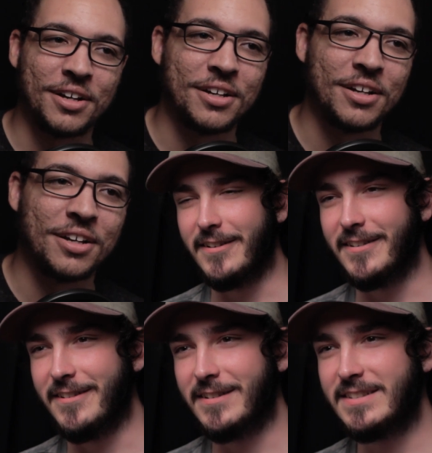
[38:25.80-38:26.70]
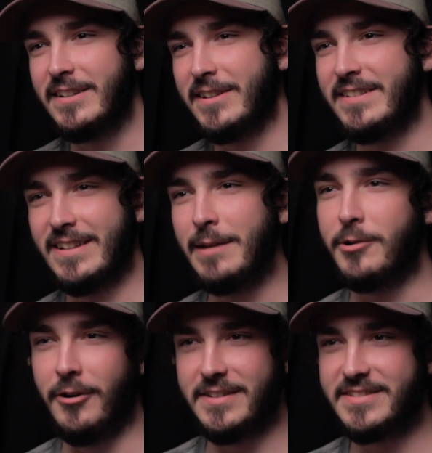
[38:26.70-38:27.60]
Well, hang on. To keep
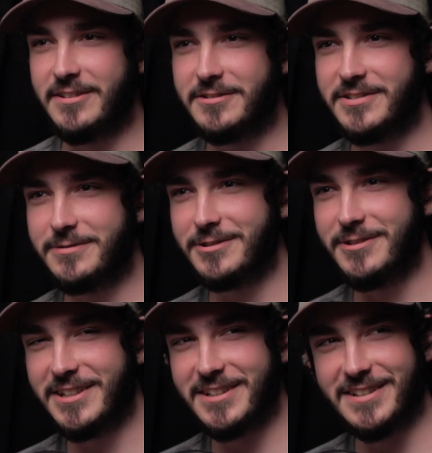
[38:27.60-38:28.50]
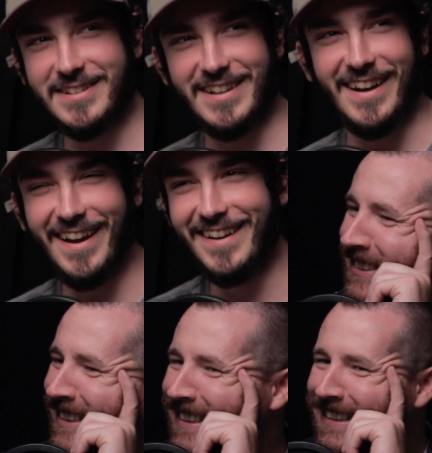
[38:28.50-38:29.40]
going in circles real quick.
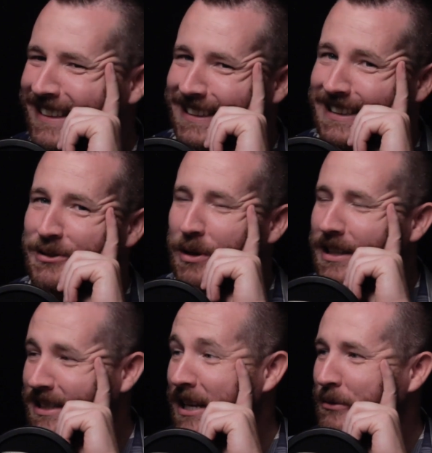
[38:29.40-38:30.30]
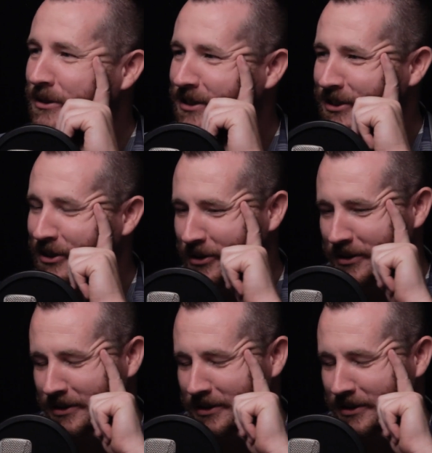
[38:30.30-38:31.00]
This is why the table's a circle.